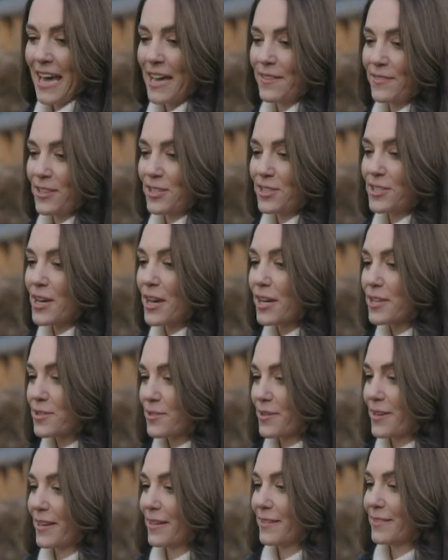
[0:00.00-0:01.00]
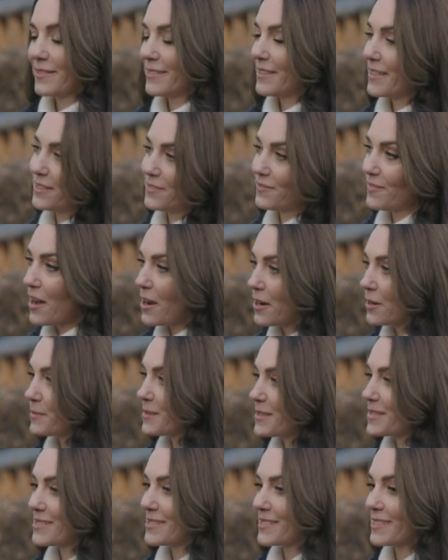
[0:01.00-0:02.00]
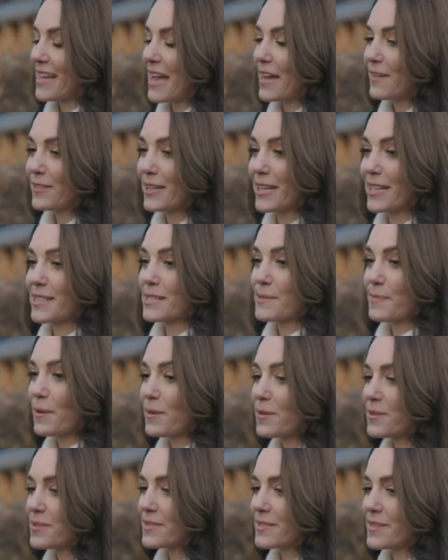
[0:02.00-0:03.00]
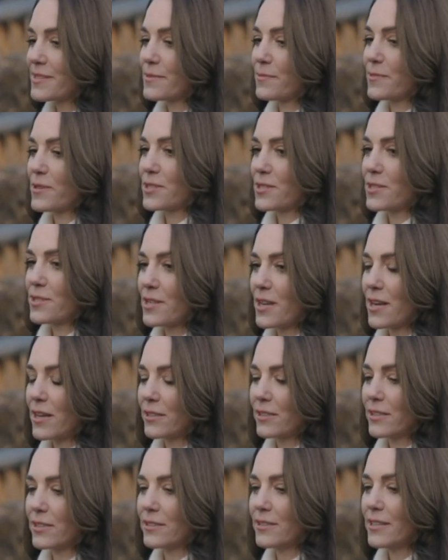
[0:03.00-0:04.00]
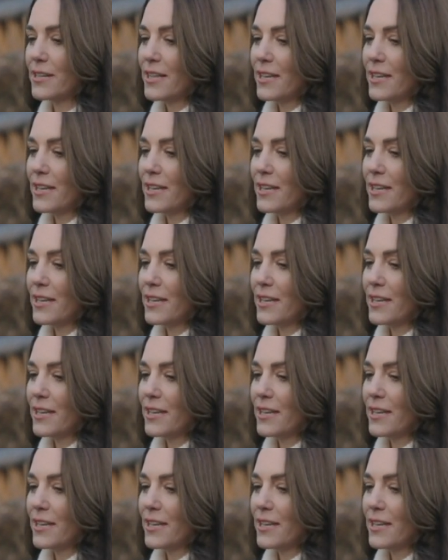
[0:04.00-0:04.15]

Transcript: Having a nurturing environment and having experiences in which a child can